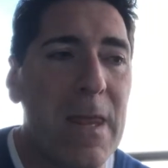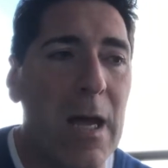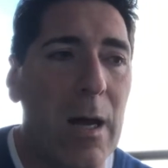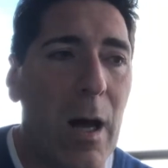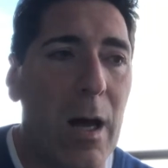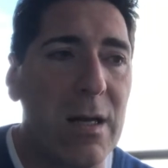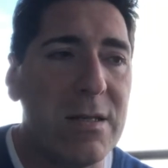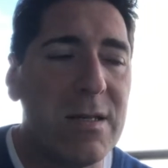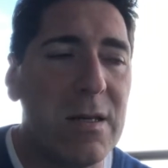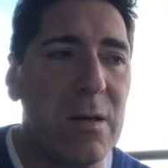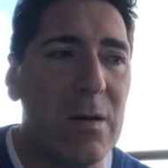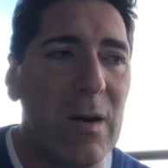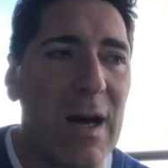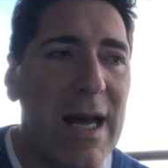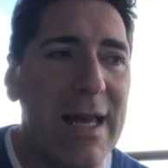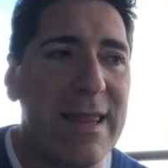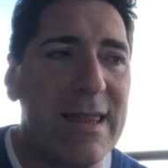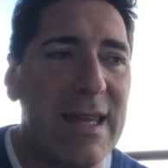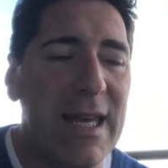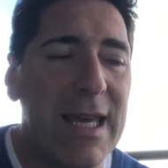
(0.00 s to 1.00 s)
Also,
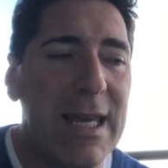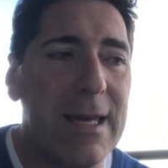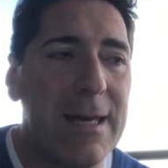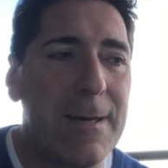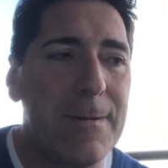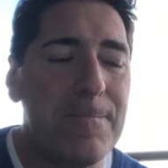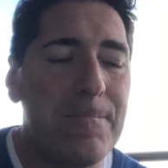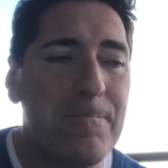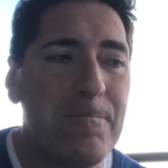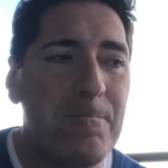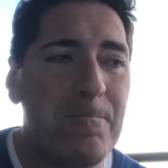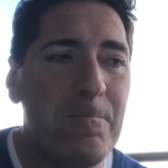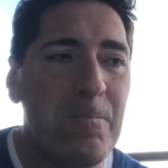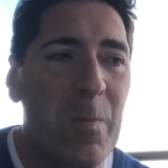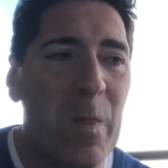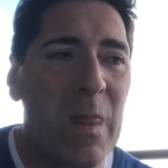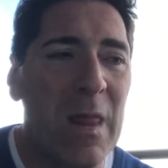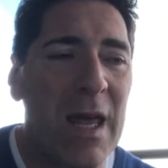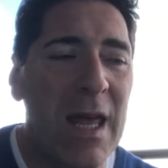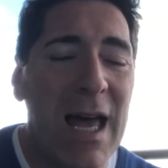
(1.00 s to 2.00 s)
I think
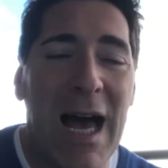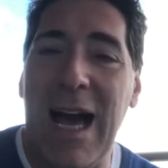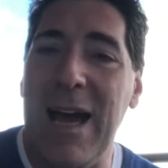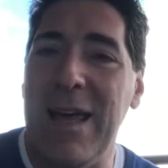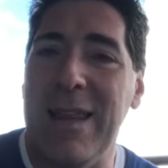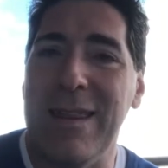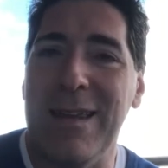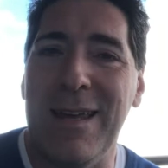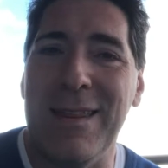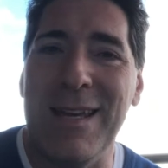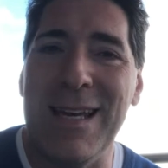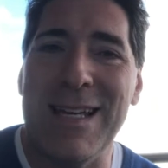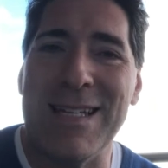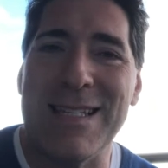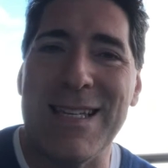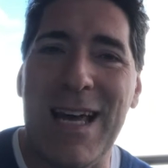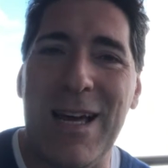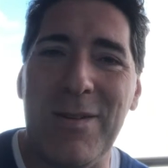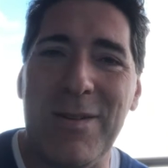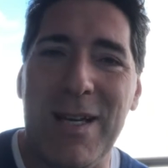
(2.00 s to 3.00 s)
it's
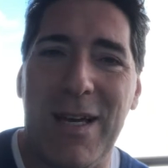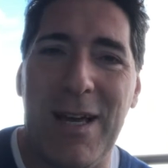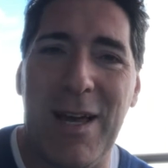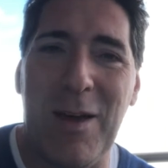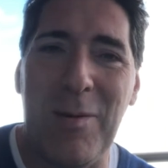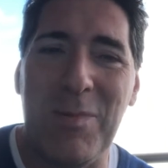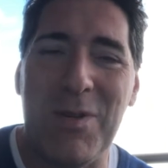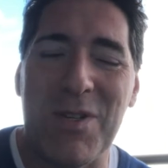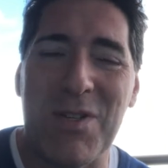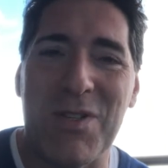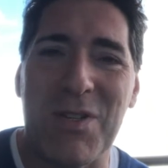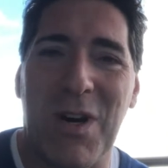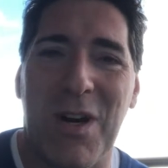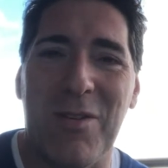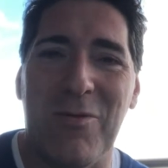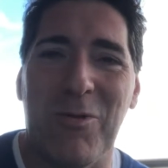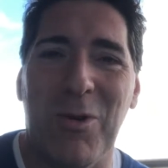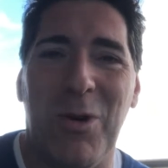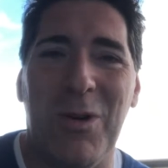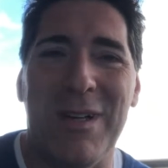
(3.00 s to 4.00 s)
now time to
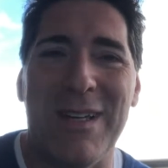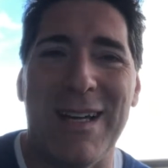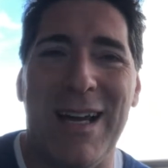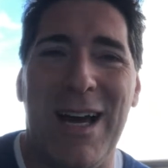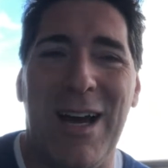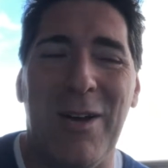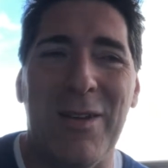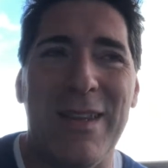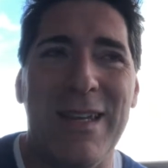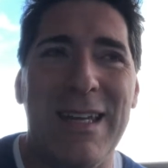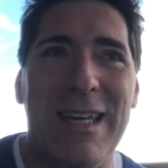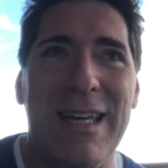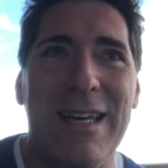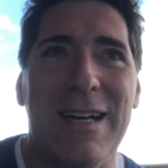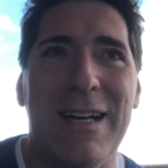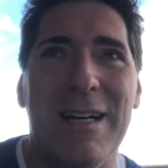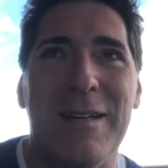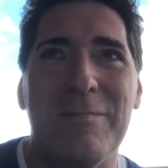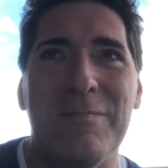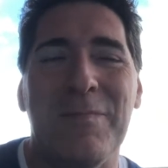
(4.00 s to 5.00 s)
start rolling out the
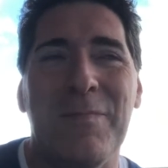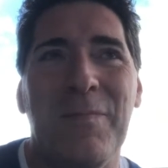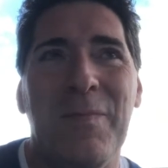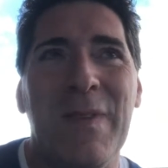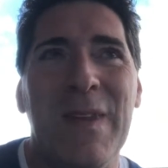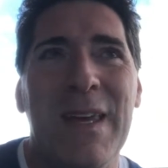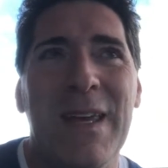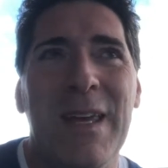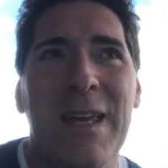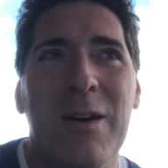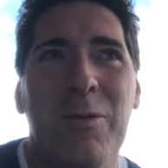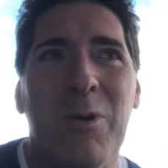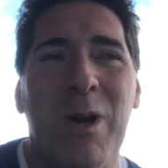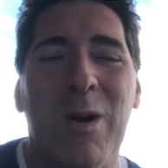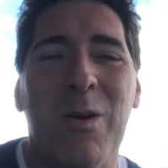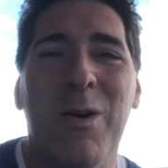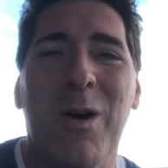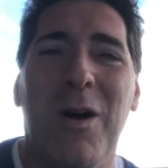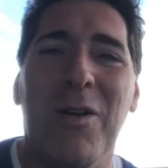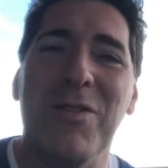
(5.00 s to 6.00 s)
what
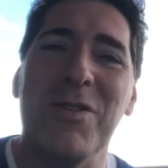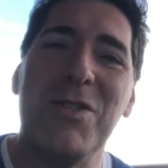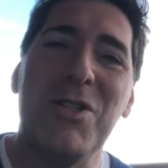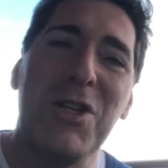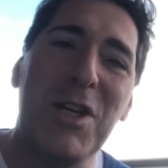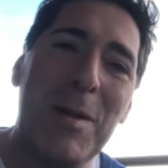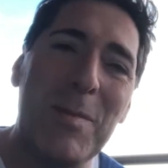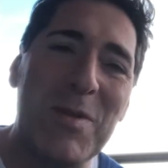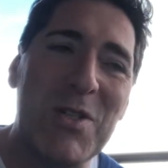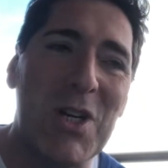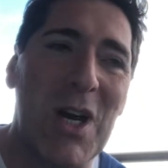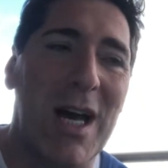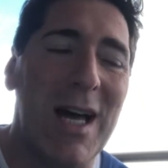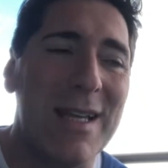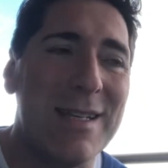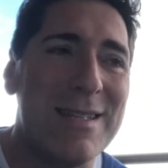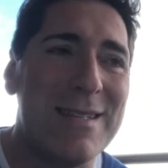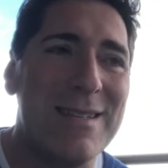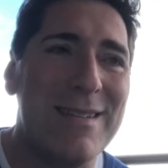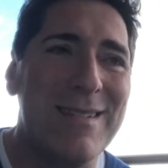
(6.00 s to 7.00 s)
I'll call the cheap
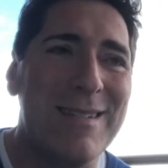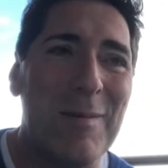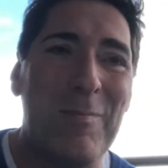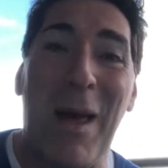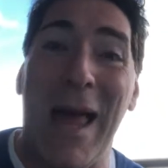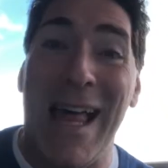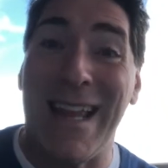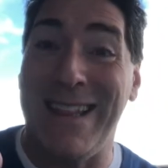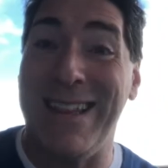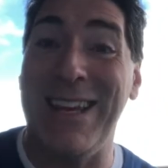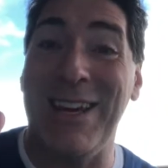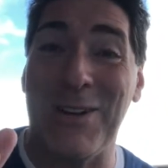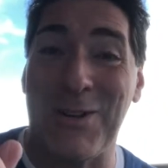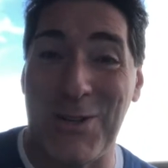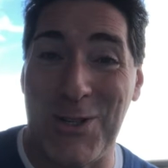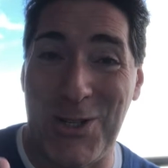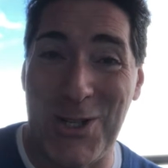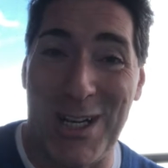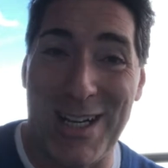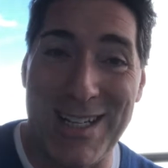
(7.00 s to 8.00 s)
shots, the bad theater
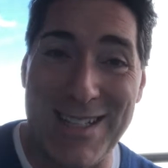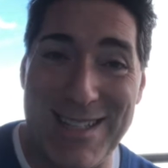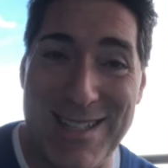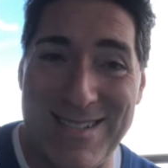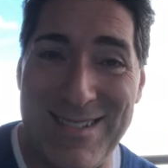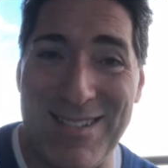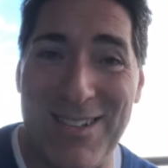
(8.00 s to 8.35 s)
shots.